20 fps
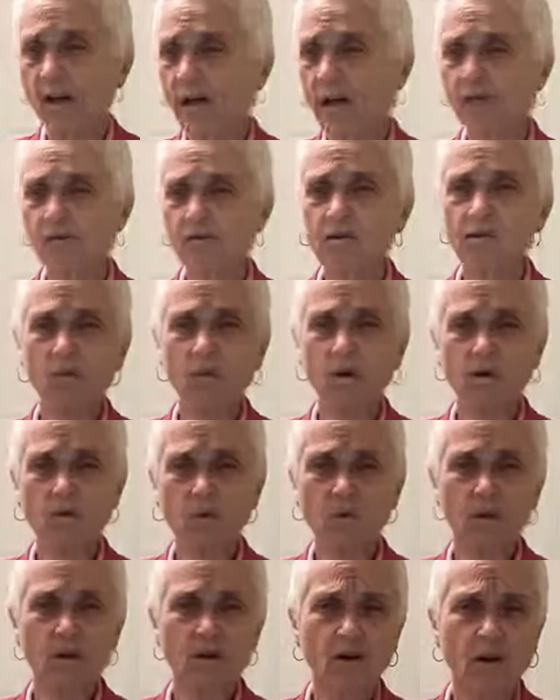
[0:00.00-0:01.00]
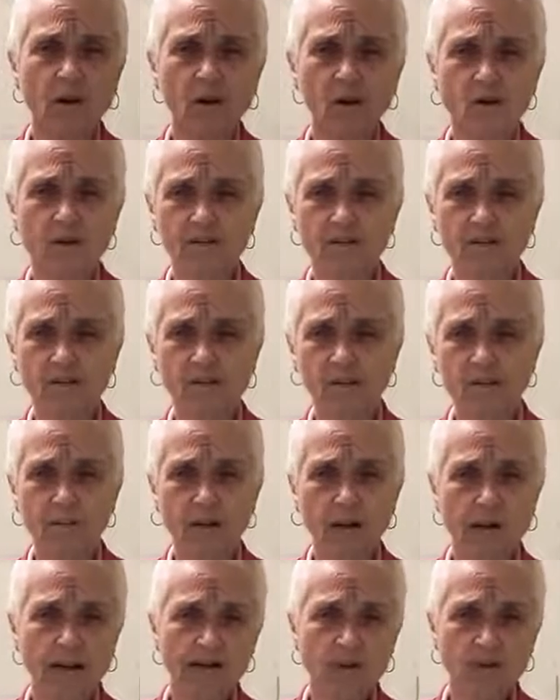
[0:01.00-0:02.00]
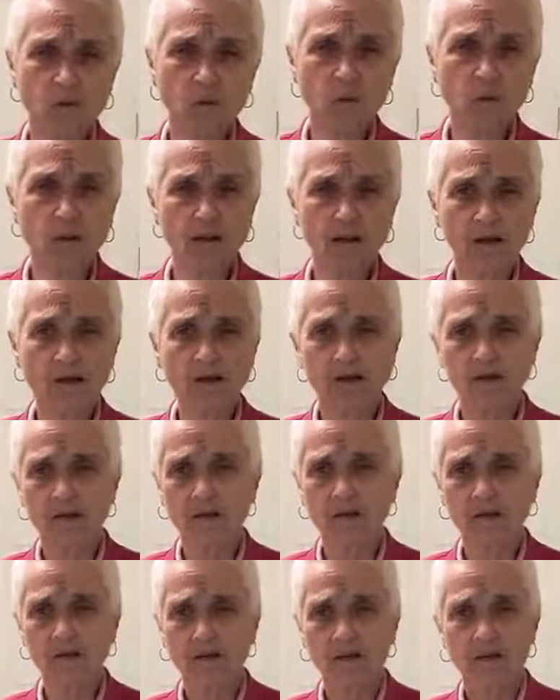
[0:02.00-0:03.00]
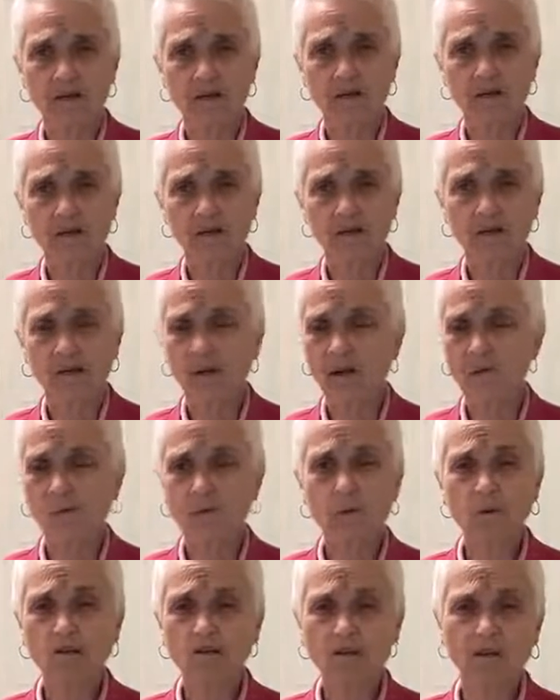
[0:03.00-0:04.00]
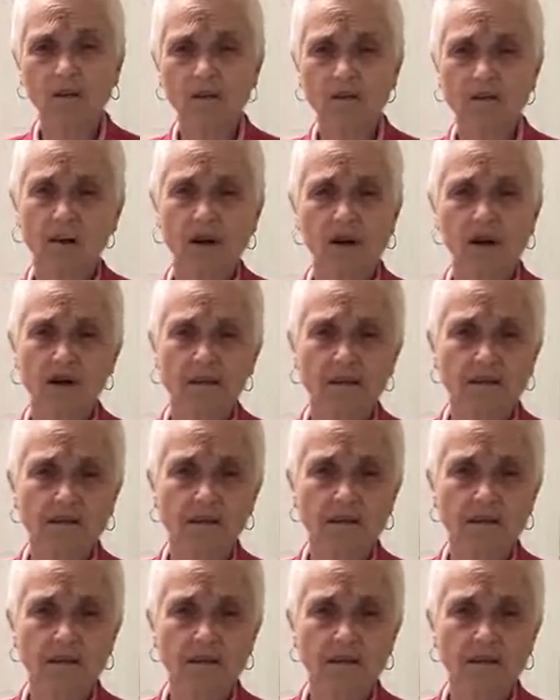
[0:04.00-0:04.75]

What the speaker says: Everyone we know is going to pass away. Everyone's going to die.